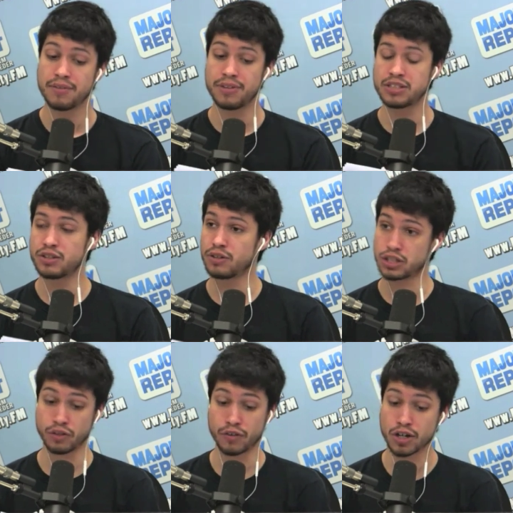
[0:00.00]

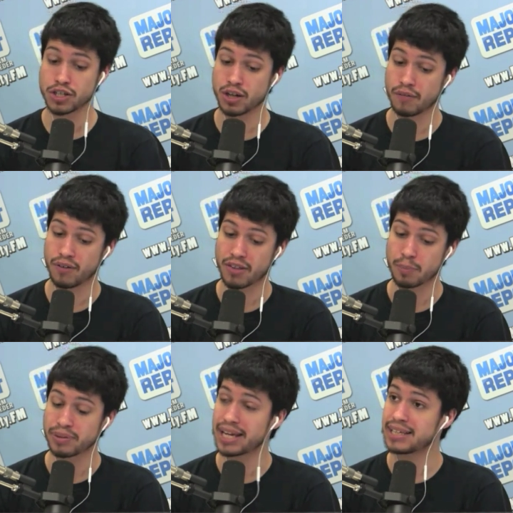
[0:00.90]
this diversion of the
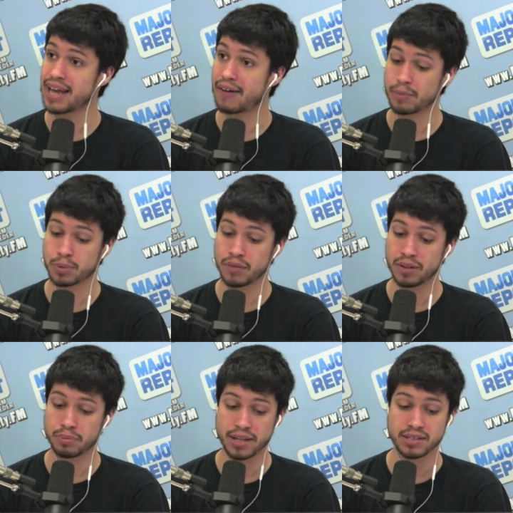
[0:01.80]
plane carrying
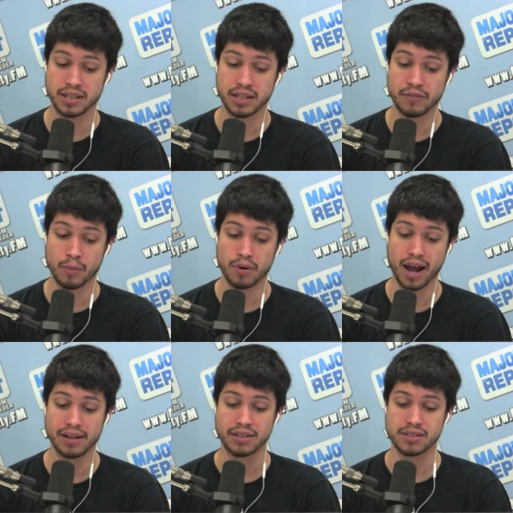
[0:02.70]
Bolivian President Evo
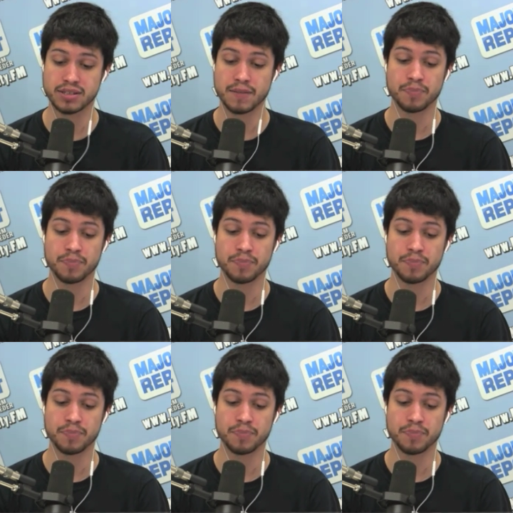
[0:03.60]
Morales.